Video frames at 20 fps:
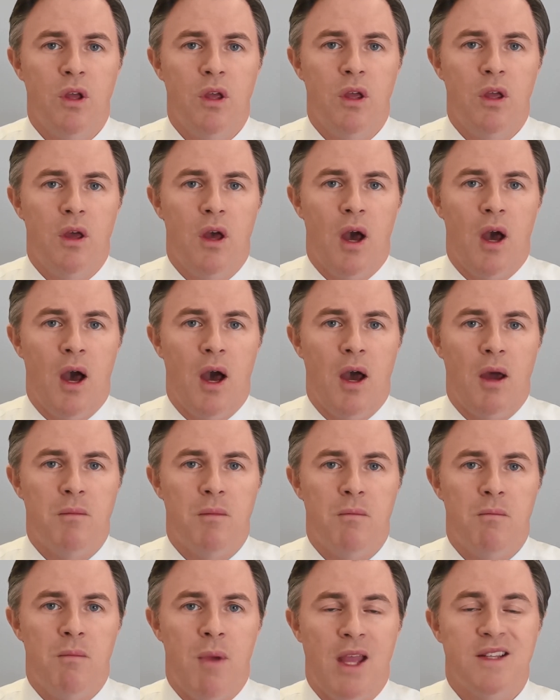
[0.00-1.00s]

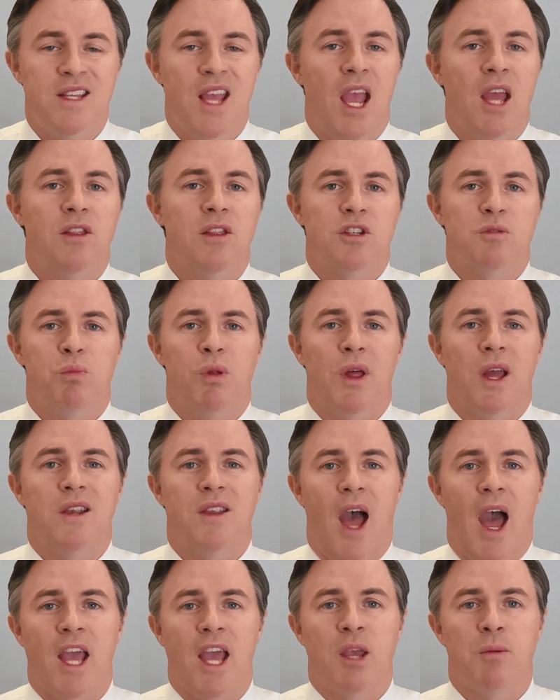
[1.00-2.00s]
maintain this plan
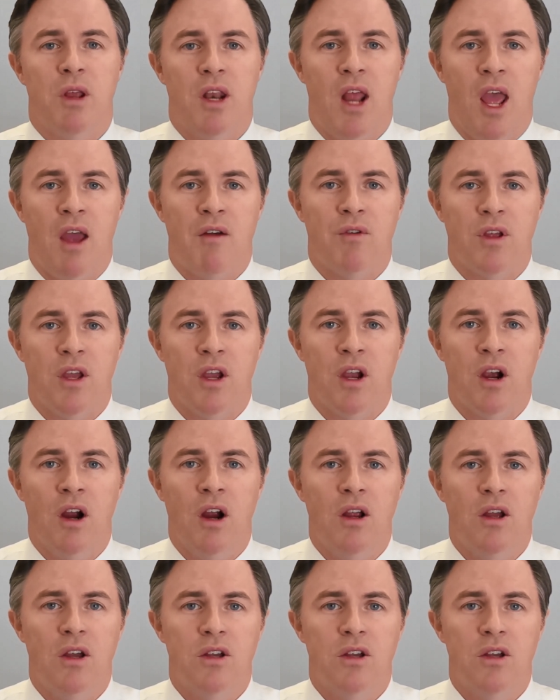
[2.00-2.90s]
document every year.